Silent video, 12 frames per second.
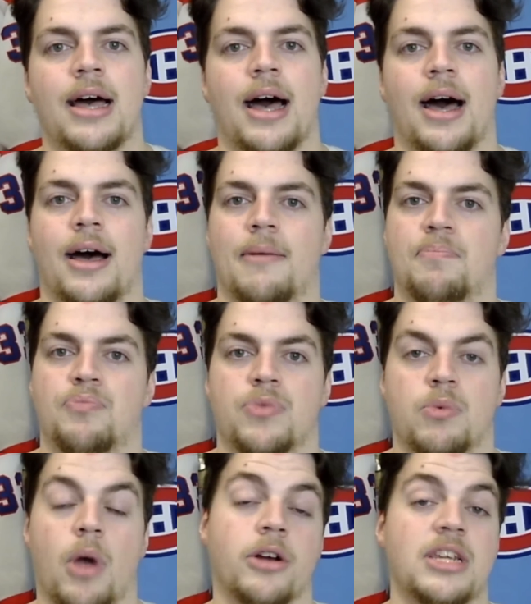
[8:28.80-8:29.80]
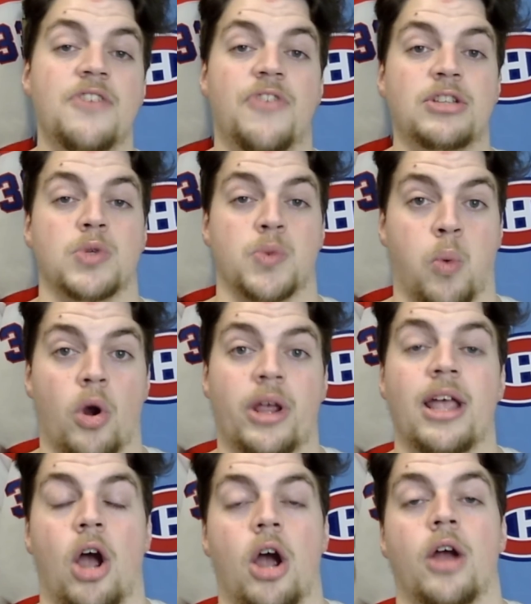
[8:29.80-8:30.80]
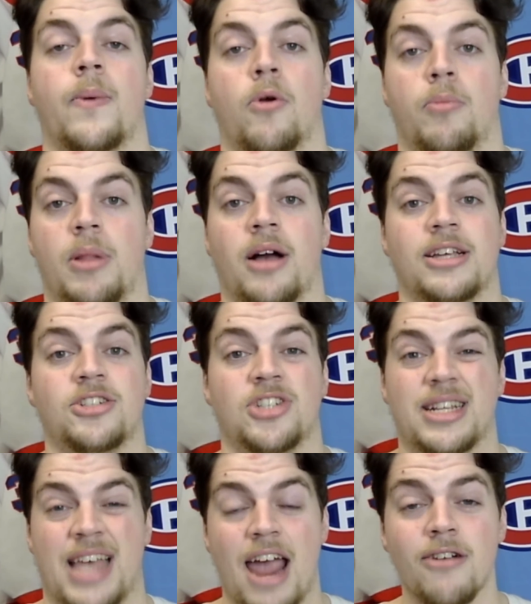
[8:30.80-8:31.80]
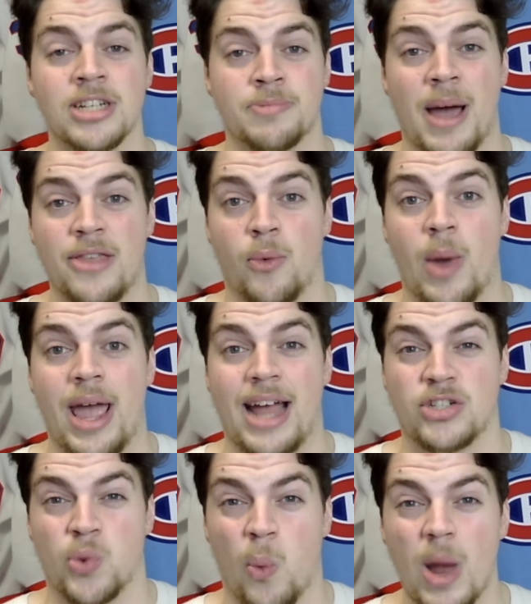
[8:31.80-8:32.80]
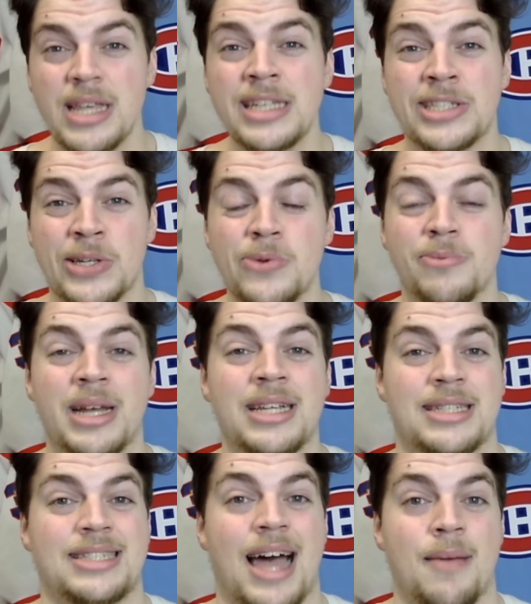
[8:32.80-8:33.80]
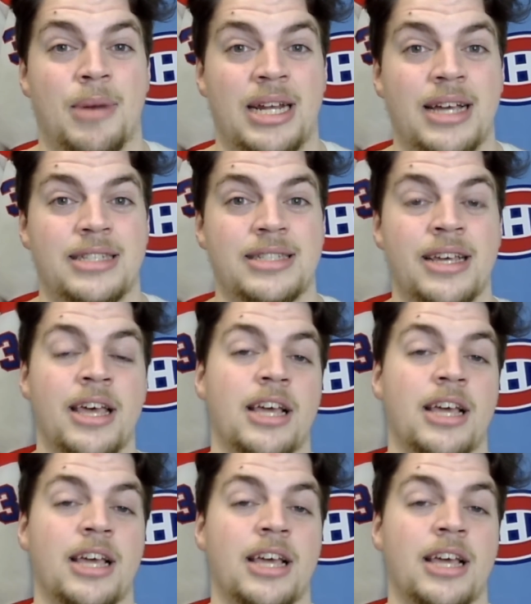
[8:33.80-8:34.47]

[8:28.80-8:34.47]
Our defense was working hard. We were blocking shots. Harris, by the way, had 22 minutes time on ice.